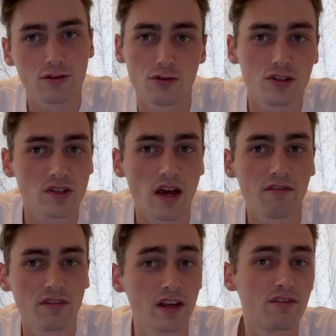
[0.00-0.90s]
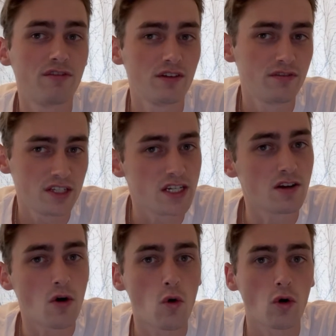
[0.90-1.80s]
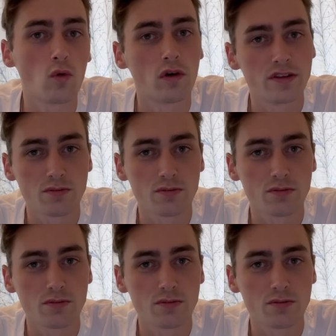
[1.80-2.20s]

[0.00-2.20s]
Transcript: You just have like 15 core ones,